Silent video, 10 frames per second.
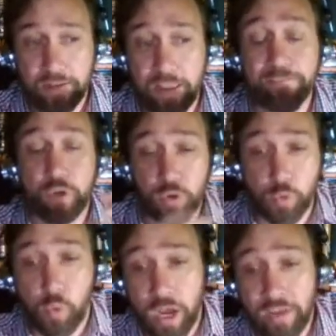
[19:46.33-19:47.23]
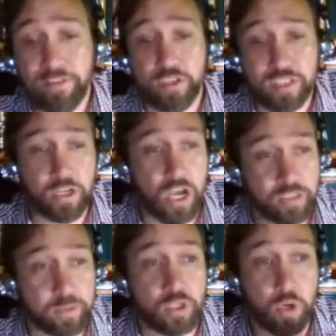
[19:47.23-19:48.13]
If you're the wife and you see your
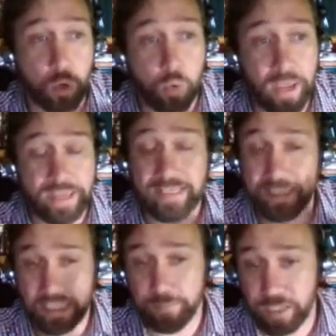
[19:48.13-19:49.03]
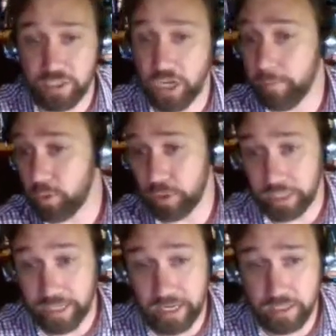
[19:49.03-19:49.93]
husband go away in 6 months' time or a
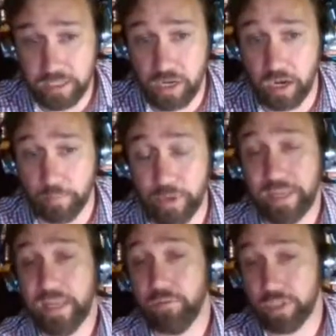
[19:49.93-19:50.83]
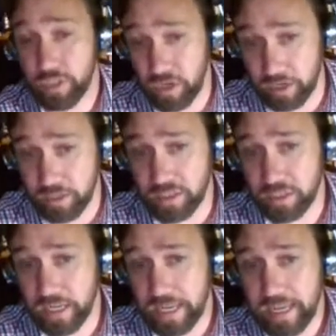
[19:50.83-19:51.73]
year's time, when he returns,
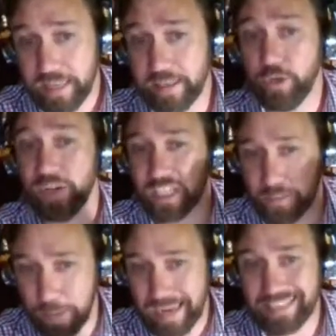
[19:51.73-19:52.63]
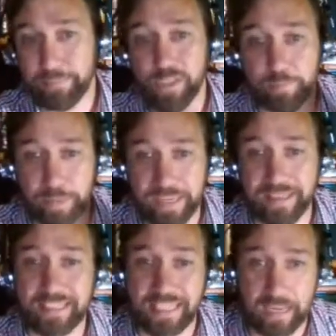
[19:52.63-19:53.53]
then you expect him to be the
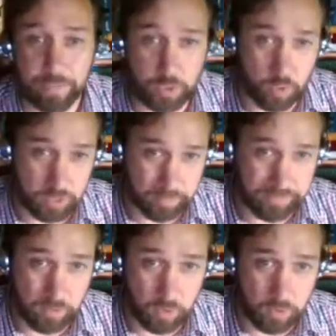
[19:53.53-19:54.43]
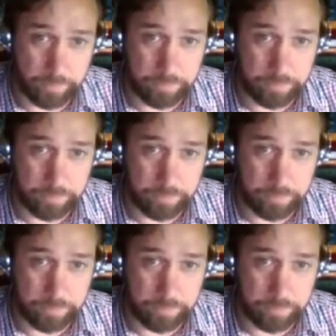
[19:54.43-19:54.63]
same as he was before.